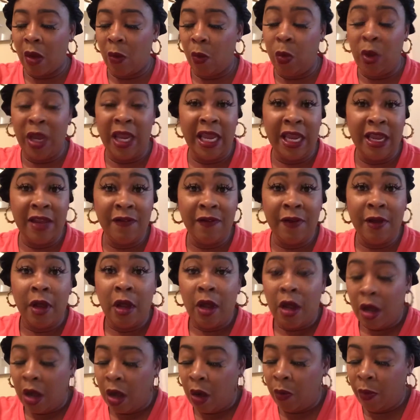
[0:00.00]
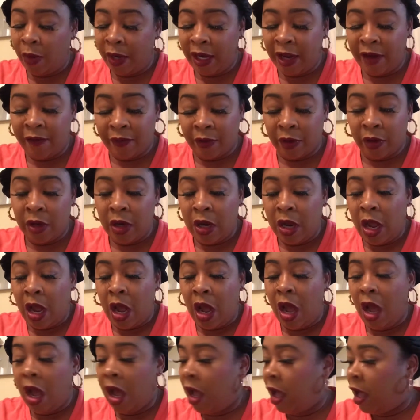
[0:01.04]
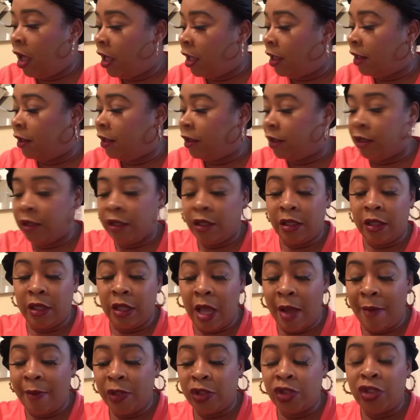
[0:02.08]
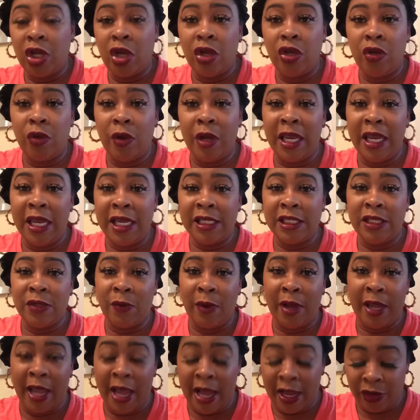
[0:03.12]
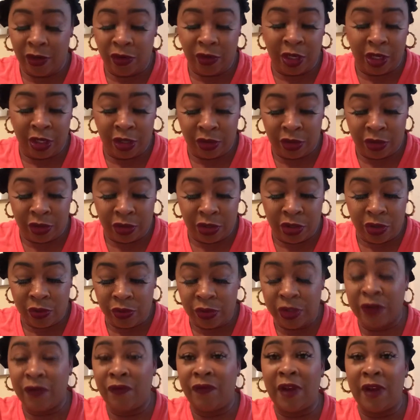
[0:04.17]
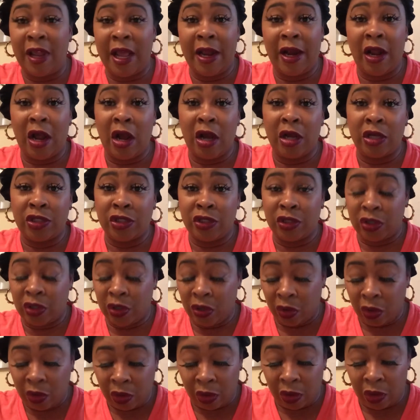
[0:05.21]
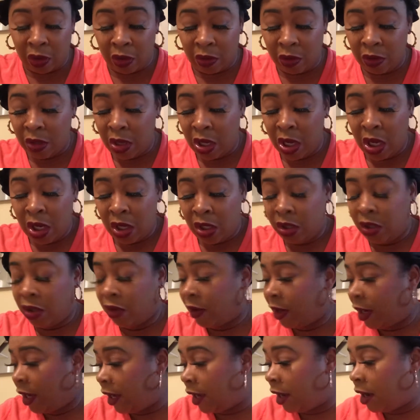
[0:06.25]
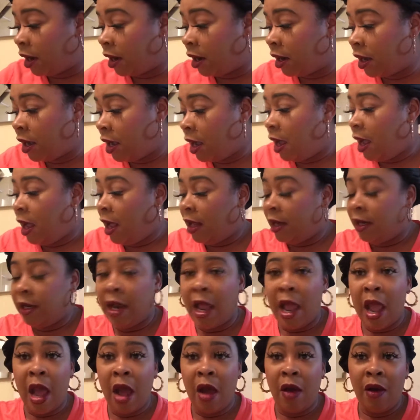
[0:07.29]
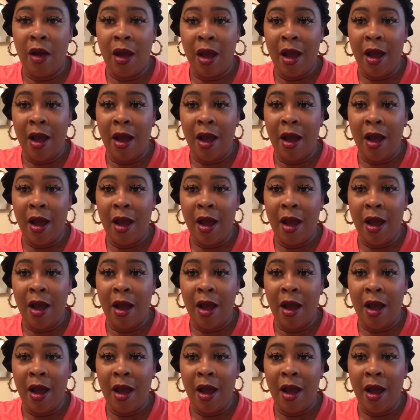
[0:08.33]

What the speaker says: weave or whatever. I'm going to show you an easy way how you can use the flat iron to curl your hair. Now,